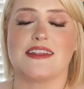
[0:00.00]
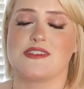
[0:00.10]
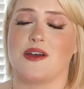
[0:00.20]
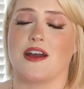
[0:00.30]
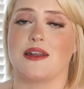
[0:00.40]
And
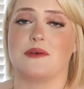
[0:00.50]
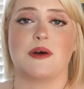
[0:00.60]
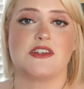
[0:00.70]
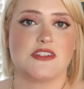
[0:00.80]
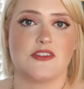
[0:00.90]
so I got a
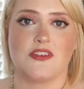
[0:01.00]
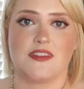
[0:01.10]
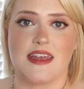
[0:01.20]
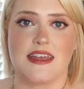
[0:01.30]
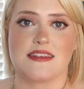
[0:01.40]
bunch of
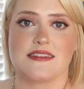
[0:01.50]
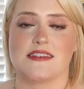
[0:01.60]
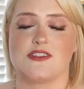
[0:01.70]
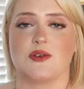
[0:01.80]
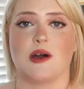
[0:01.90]
different things
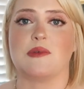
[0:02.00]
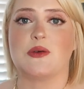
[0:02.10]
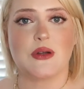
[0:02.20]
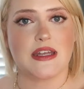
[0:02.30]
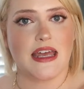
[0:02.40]
to help me
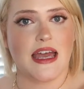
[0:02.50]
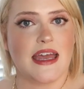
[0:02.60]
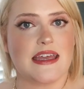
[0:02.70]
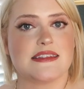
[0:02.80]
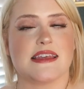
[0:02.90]

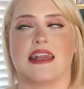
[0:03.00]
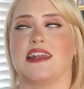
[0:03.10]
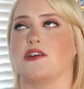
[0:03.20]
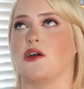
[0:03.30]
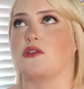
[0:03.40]
organize and I
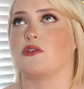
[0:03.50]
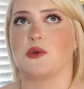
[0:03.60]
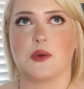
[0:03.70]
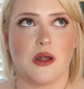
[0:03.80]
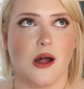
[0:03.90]
need to go
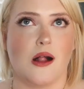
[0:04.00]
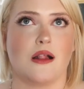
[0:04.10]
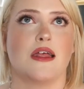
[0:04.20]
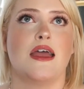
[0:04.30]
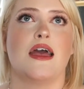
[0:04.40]
through it
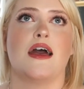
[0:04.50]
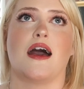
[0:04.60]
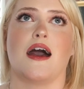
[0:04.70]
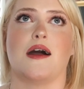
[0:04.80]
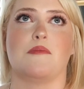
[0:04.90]
all,
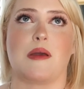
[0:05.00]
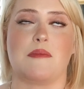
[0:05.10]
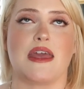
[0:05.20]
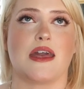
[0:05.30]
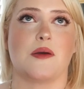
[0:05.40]
um, my
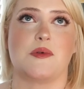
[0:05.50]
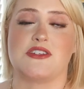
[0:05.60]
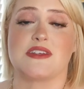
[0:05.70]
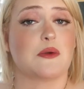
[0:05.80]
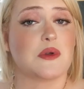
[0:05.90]
makeup and
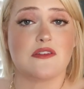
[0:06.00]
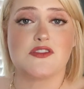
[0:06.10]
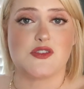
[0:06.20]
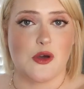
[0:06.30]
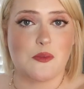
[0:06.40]
just get rid of
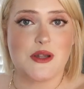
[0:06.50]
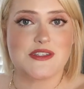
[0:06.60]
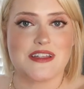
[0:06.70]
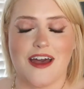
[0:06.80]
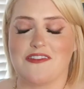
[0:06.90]
so much
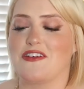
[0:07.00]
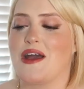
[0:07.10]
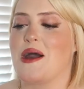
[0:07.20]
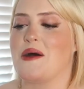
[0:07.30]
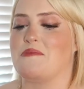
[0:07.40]
stuff.
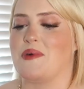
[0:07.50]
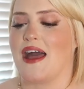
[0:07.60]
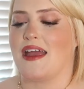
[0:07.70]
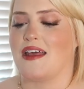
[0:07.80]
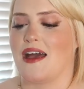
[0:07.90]
But
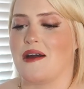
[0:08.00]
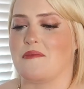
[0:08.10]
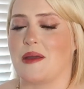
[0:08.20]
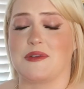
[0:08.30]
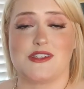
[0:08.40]

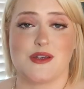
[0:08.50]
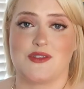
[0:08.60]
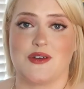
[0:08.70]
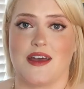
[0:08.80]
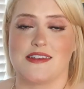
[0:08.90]
um, I'm gonna share
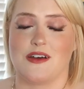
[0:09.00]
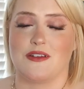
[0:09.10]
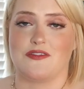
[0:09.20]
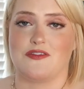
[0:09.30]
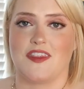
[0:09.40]
with you guys
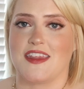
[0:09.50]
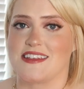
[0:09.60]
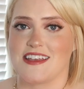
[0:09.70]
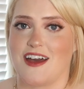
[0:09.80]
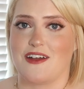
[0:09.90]
all the fun
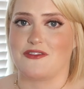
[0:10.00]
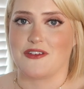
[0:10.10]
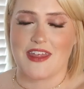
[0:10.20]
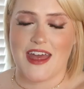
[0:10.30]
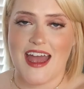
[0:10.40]
things I got
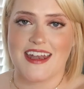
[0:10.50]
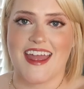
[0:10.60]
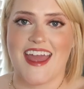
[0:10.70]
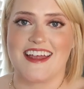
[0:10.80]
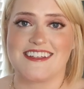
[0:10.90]
for that.
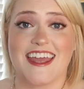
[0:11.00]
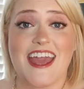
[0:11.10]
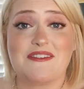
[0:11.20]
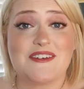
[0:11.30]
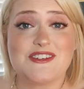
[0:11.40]
And I
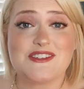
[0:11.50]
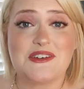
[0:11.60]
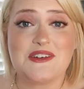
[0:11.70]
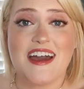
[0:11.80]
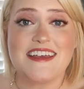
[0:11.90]
can't wait to show
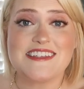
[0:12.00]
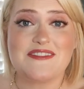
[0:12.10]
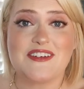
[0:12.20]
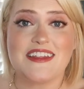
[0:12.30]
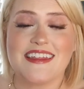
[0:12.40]
you guys
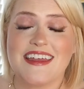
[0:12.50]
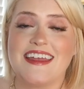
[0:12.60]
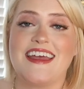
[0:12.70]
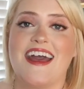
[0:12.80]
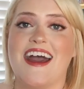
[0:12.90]

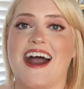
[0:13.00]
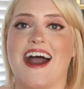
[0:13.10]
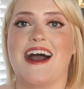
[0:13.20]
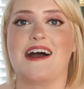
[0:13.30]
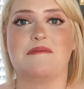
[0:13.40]
everything.
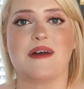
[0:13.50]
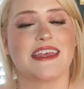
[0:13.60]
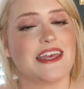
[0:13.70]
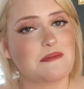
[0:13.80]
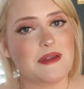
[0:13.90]
Um,
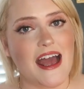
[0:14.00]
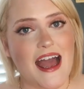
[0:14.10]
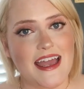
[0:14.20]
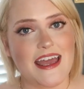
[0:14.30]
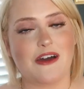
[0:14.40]
keep an
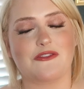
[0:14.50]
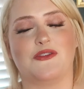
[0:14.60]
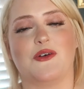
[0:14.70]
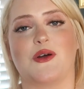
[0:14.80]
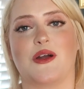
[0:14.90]
eye out
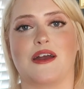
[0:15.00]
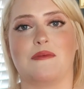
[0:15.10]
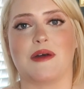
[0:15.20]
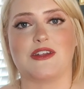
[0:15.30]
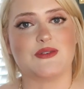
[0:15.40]
for
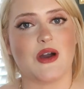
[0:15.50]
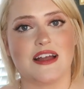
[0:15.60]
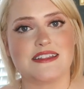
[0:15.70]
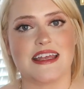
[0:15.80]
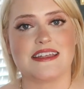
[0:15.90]
my new
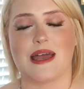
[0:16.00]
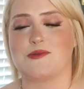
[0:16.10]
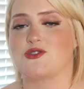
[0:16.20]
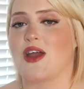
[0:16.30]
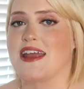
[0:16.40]
content.
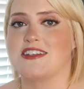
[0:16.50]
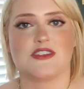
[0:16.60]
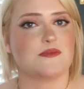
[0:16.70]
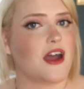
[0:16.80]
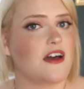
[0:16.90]
I'm trying to
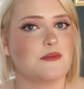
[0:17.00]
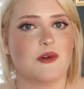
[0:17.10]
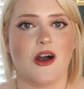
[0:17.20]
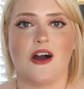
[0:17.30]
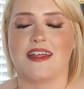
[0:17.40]
just be on the
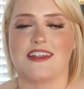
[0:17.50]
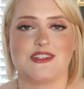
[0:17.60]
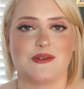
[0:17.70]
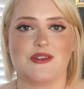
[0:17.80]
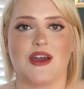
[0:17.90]
ball and
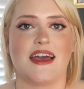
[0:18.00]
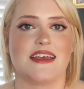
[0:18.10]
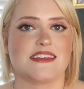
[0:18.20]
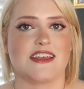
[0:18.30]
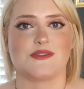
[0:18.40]
share with you
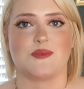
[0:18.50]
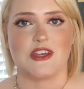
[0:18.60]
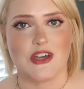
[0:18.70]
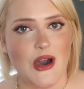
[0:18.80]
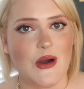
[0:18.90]
guys as
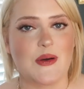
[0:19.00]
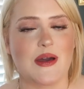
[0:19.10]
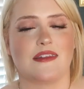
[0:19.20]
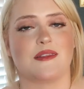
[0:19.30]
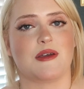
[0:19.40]
we go
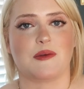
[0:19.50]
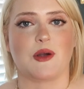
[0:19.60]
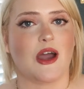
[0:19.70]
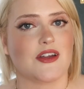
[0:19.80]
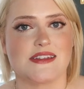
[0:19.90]
and the big
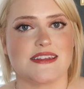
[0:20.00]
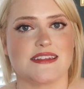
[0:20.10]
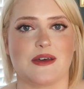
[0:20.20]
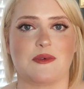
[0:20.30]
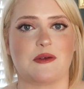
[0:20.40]

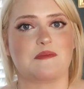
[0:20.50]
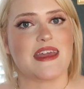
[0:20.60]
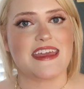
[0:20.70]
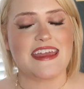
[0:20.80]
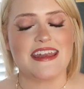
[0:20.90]
progresses that we are
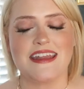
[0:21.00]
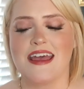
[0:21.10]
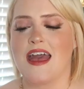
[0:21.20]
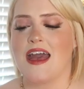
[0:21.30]
making.